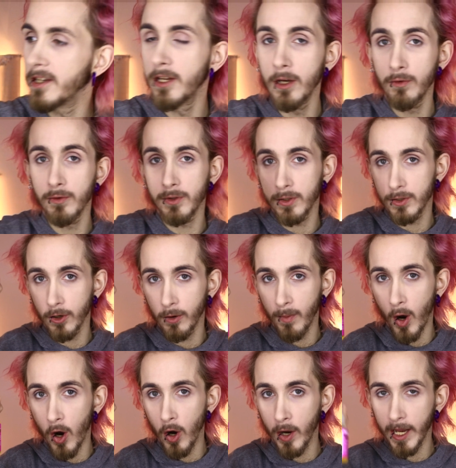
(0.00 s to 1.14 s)
use
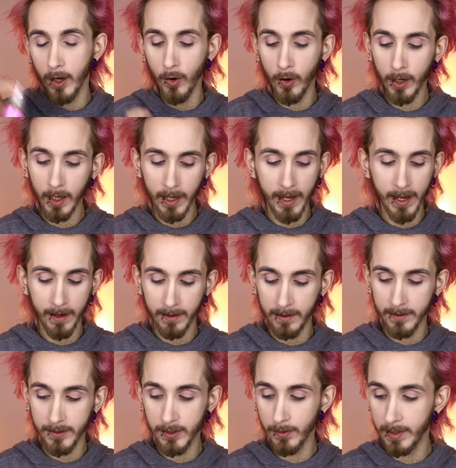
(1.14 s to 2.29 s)
some argan oil,
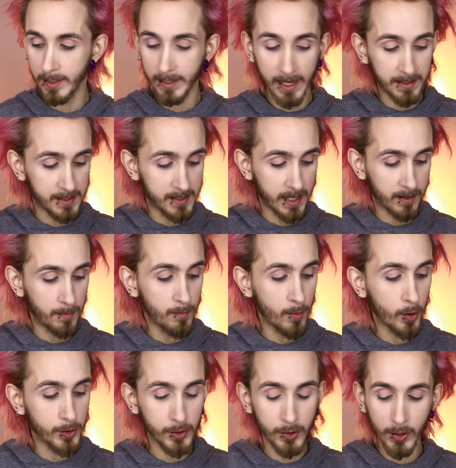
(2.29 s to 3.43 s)
and so it gets that
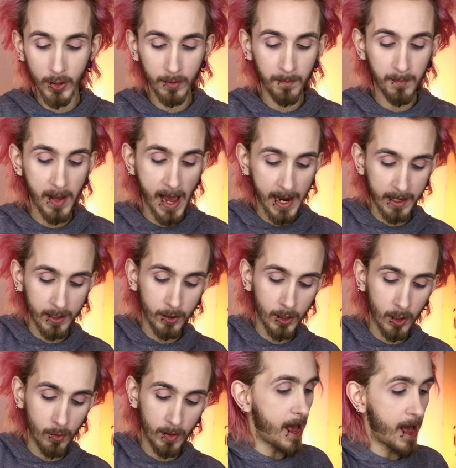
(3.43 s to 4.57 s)
moisture back, you
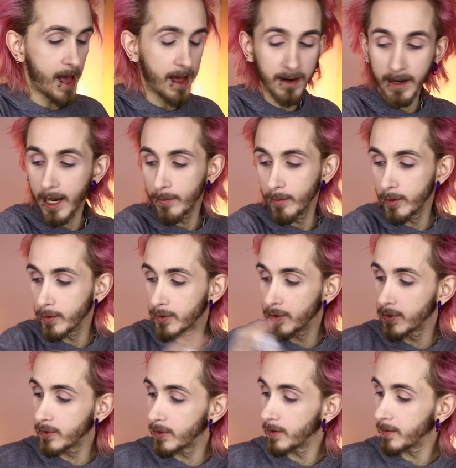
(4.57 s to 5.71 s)
know. And I will
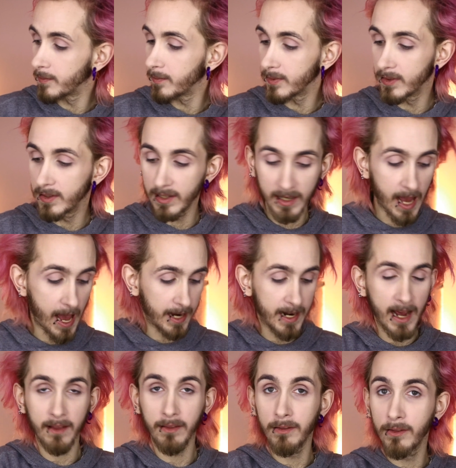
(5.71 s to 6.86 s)
just drag
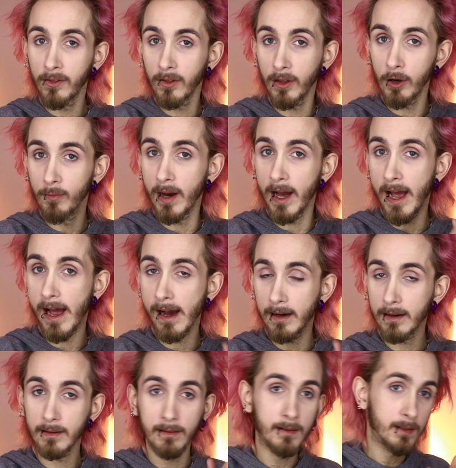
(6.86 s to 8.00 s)
that through my
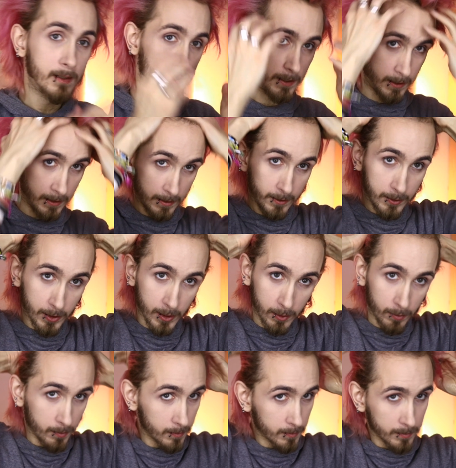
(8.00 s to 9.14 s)
hair, you
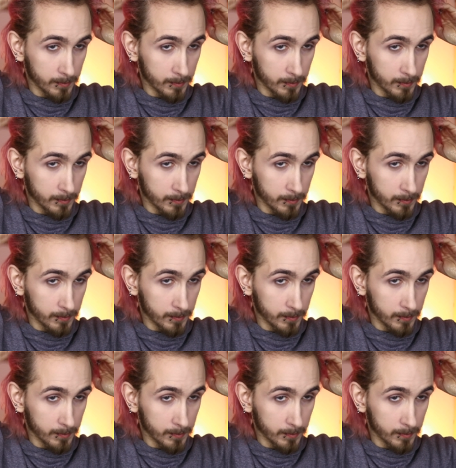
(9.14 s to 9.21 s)
know.